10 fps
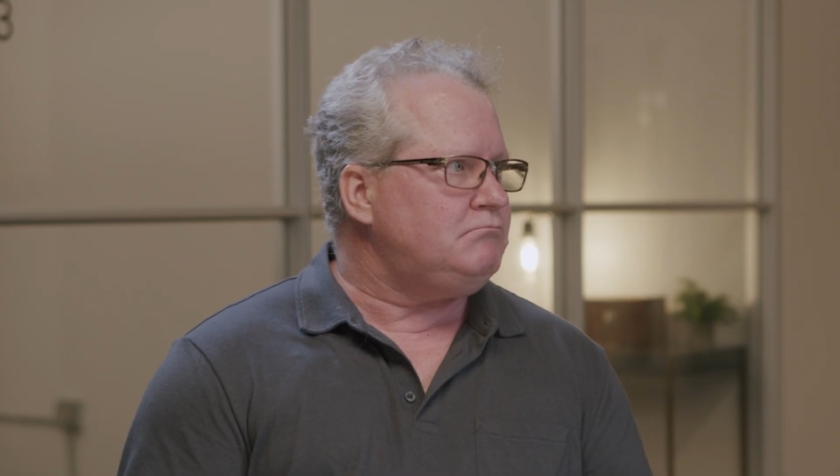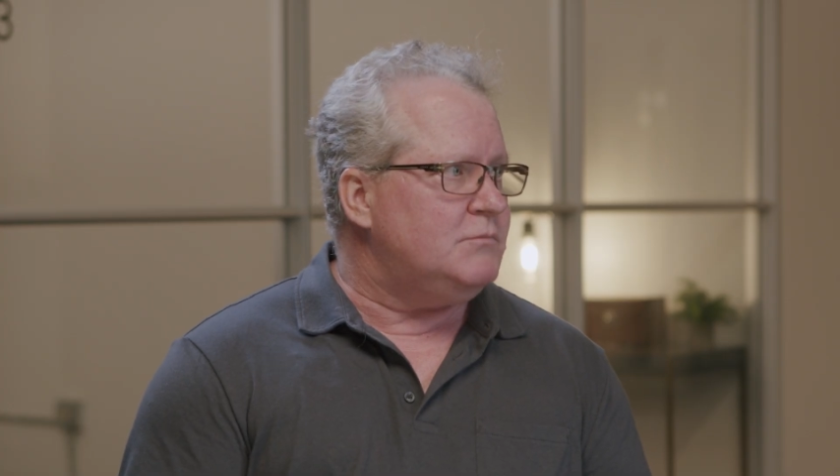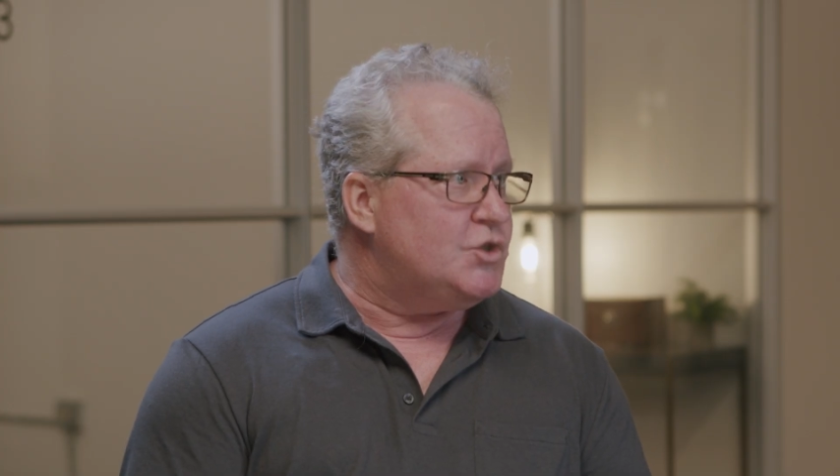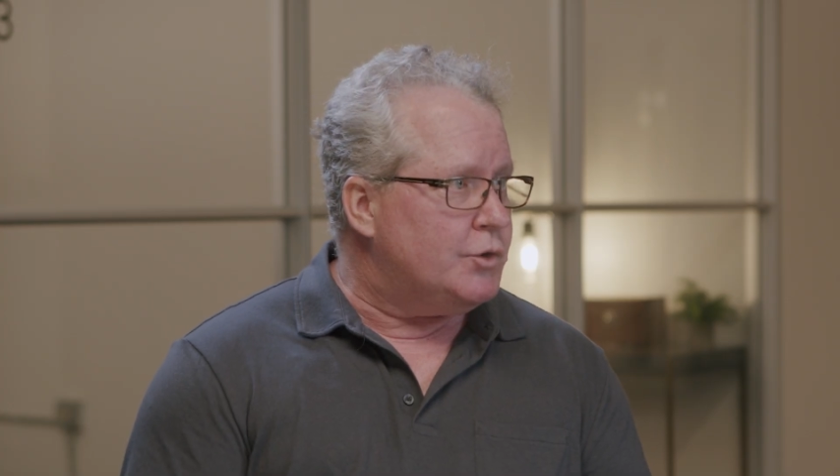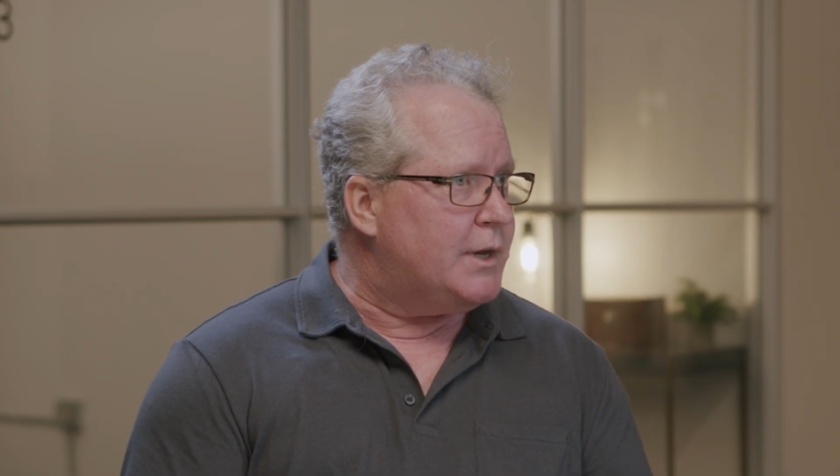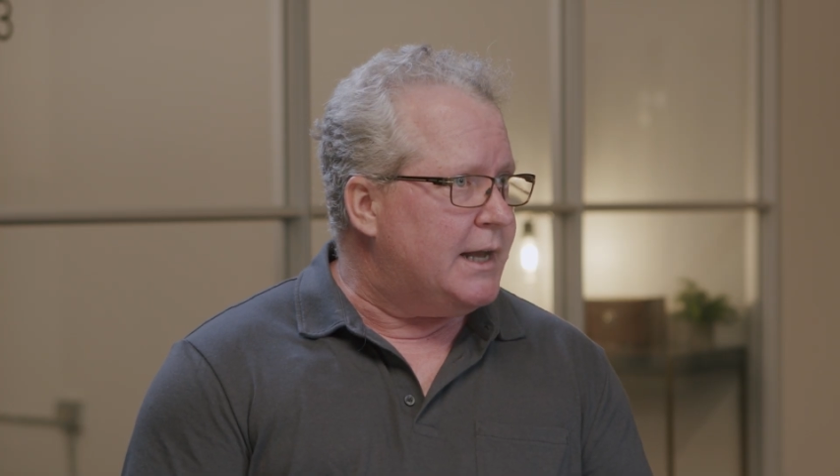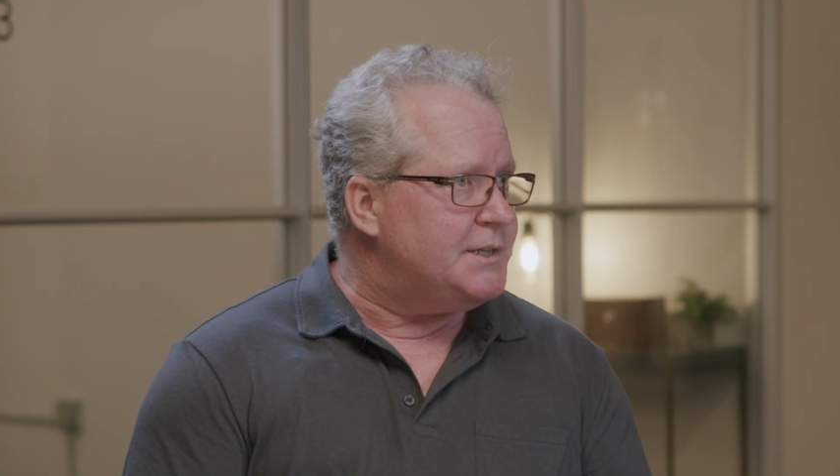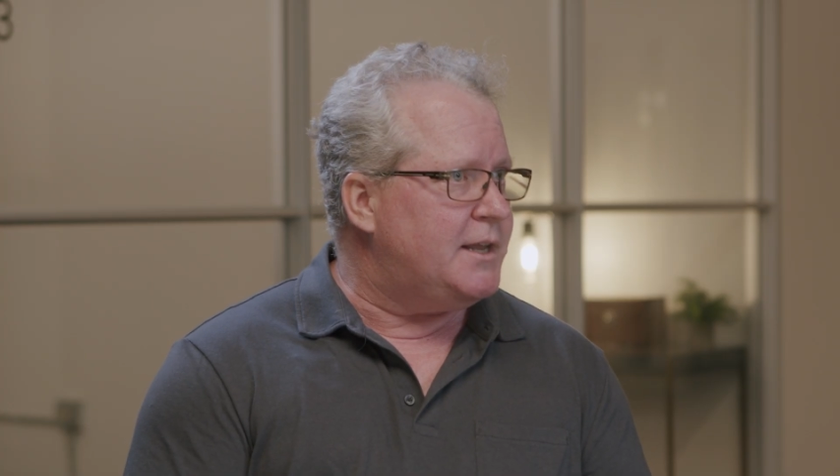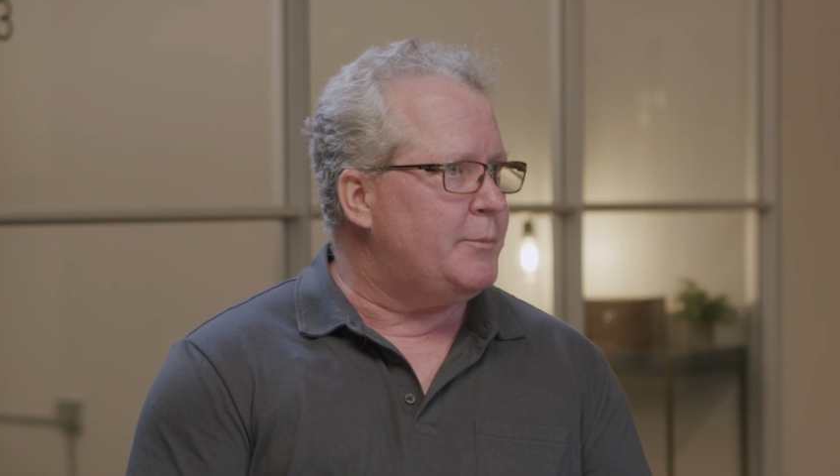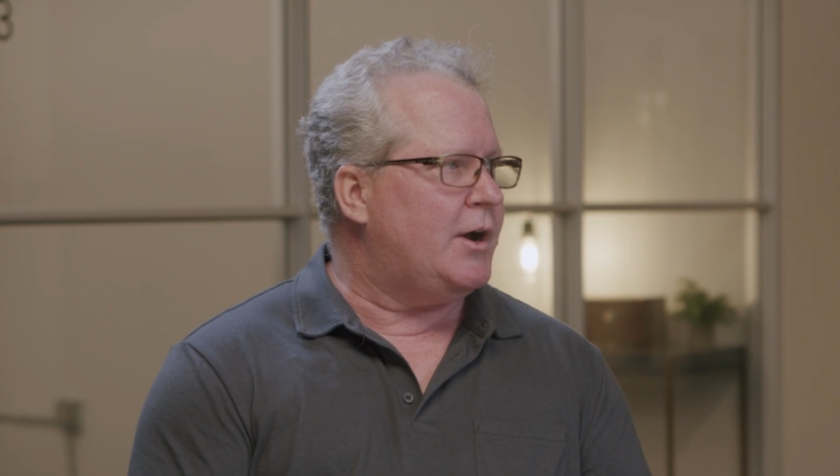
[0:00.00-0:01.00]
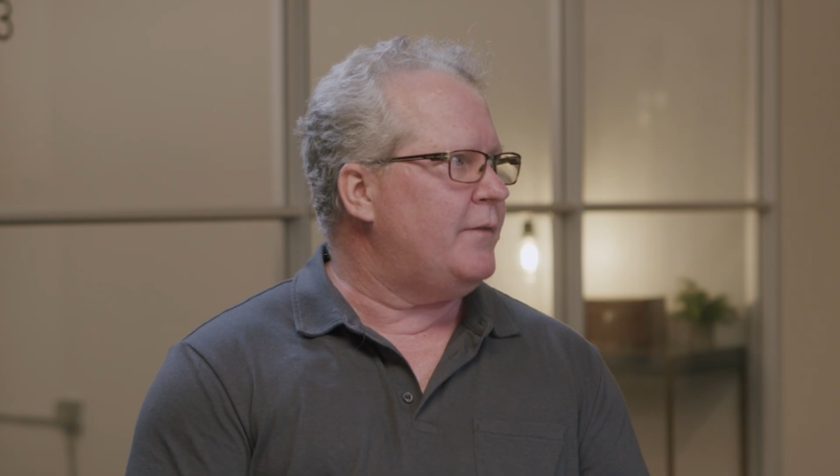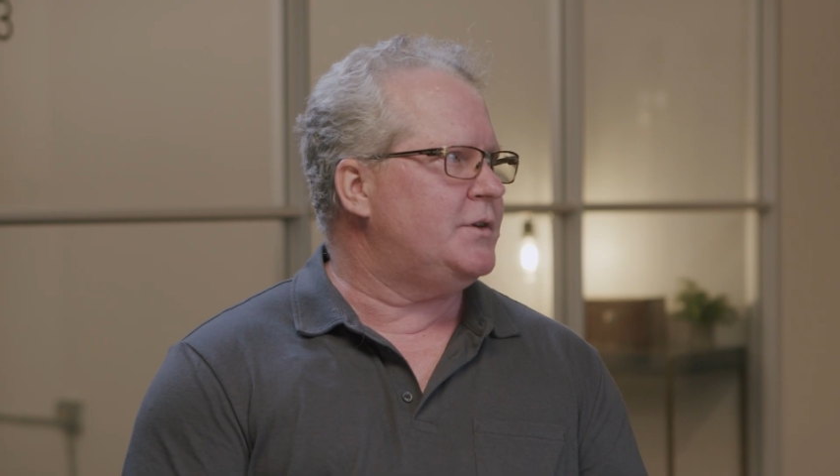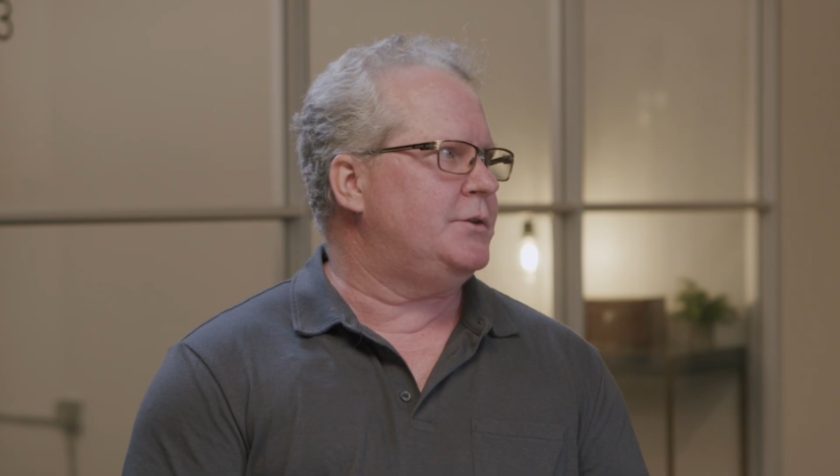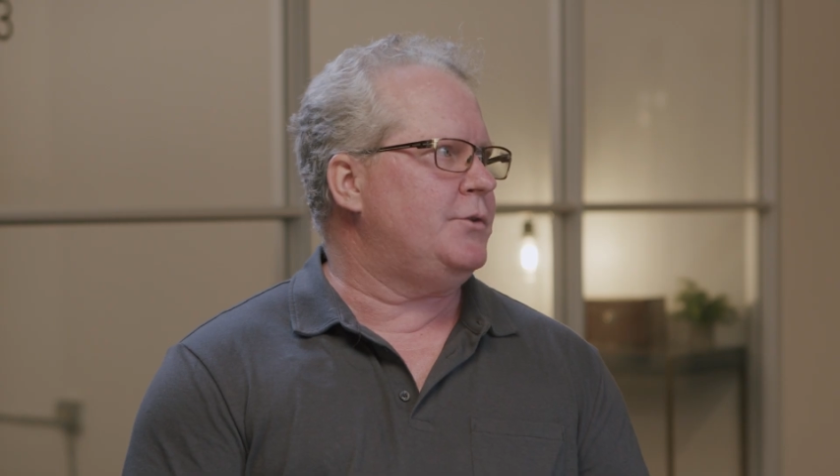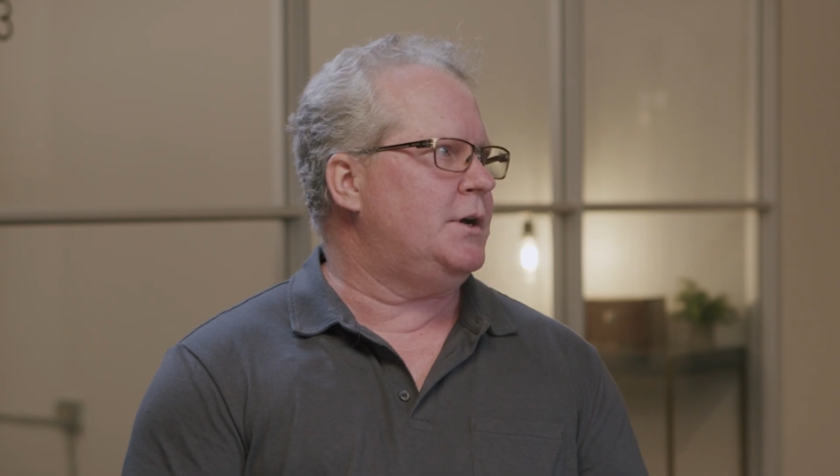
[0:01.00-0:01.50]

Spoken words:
certain kinds of demographics on your